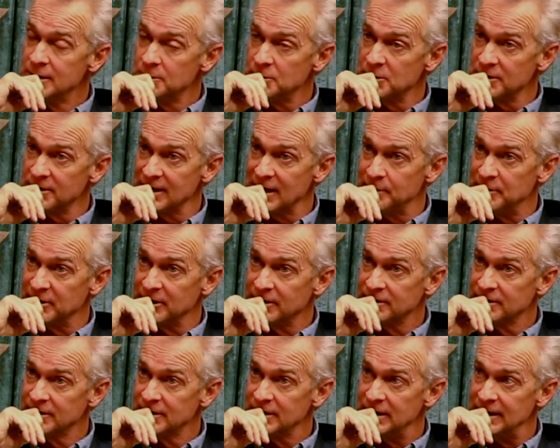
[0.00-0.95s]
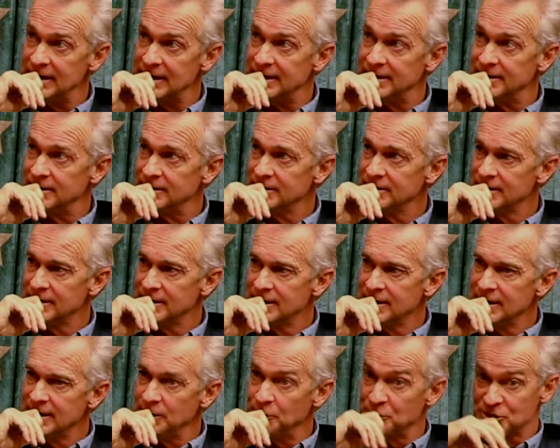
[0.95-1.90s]
with Lebanon, and
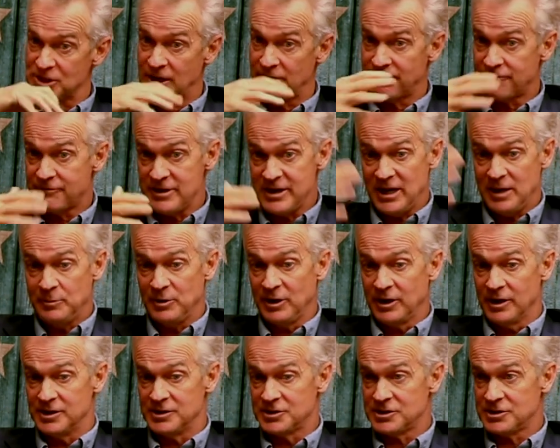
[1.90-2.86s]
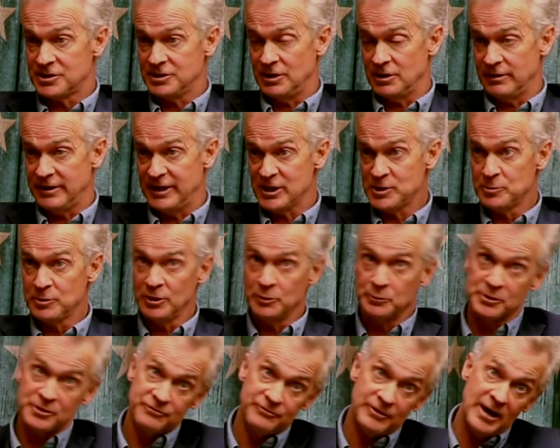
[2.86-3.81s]
it was kind of freaky because you know Hezbollah
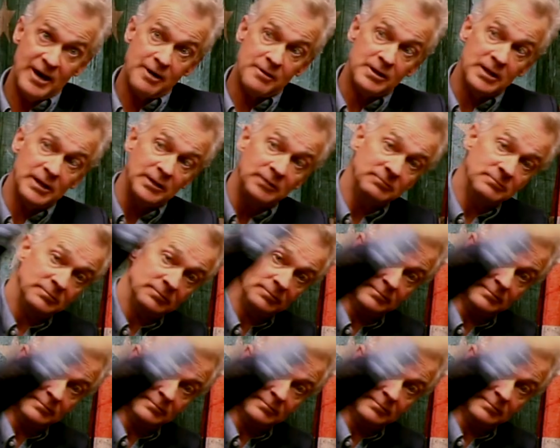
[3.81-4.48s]
was firing